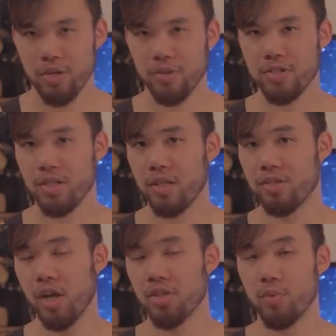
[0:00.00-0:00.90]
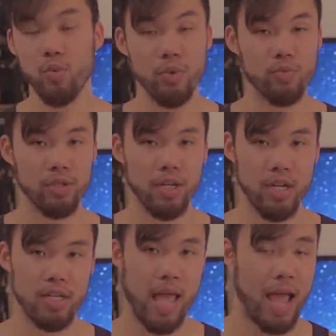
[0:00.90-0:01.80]
So this is the discussion we really
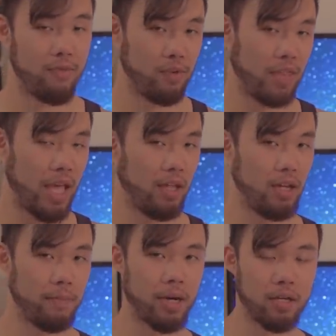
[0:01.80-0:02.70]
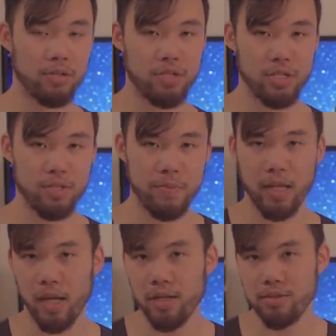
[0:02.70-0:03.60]
need to have with alien apologists,
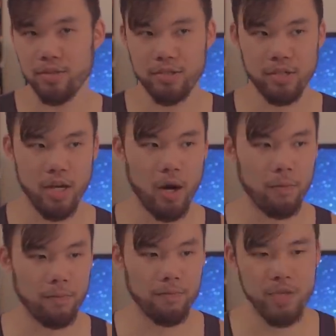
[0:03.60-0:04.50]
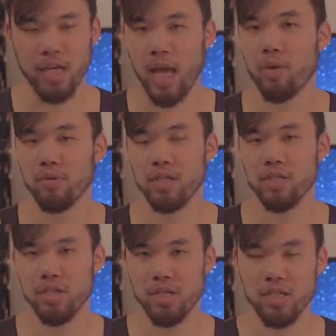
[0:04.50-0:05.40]
because, you know, you can't really
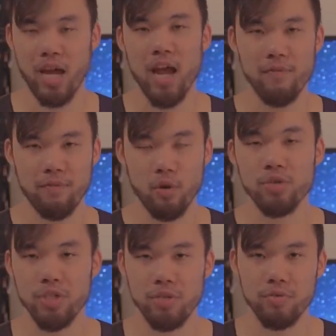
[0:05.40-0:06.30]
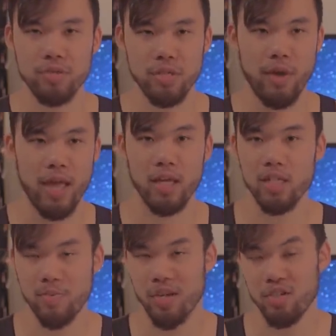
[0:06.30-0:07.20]
just assign virtue to
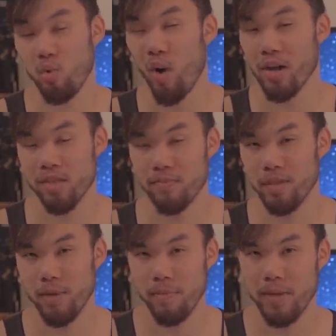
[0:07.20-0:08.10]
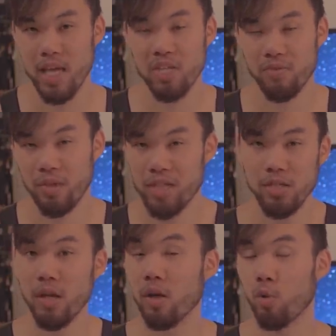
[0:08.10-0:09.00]
aliens because you want them to be peaceful. That's
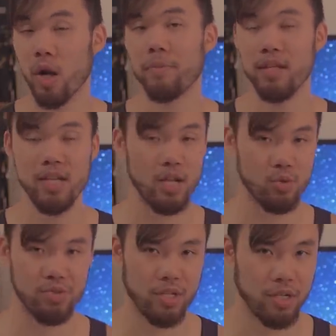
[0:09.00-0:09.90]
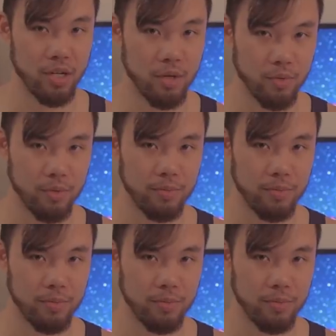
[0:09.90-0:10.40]
an incredibly dangerous thing to do.